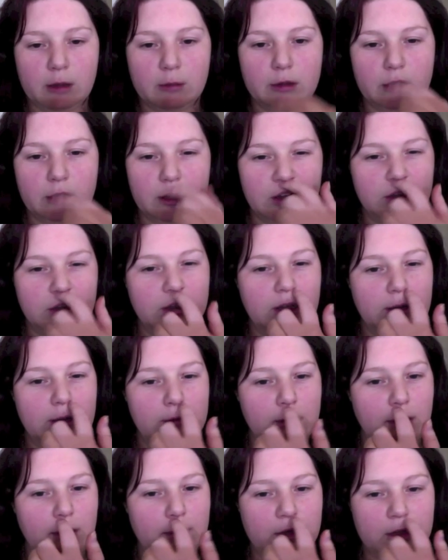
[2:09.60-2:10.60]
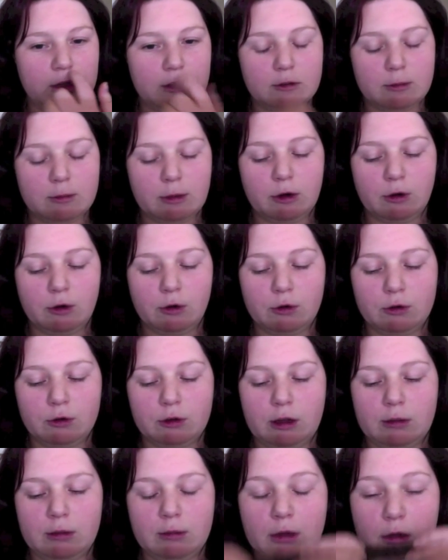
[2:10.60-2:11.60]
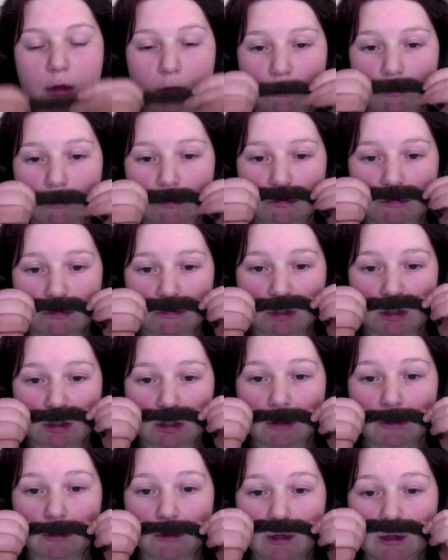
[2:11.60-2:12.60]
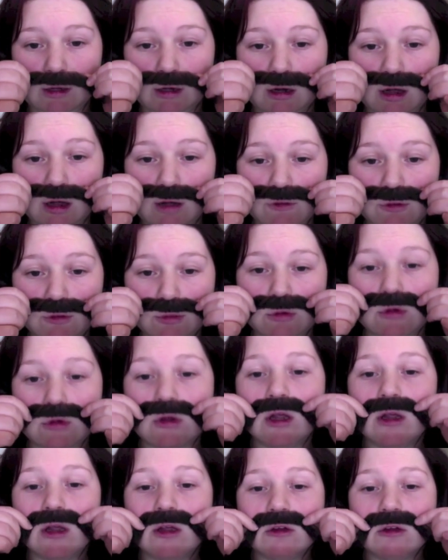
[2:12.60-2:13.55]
It kept rubbing into my nose and being really annoying and uncomfortable,